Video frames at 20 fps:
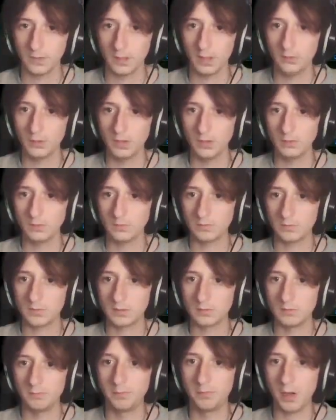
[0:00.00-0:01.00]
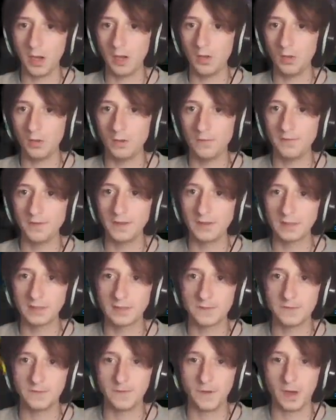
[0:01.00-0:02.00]
If we don't buy all of this,
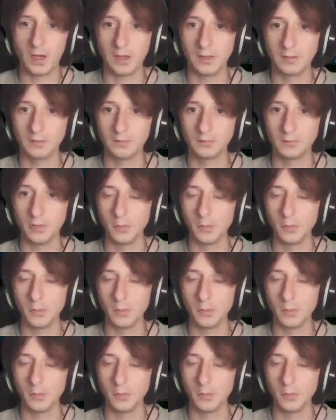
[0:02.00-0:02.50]
it's fine.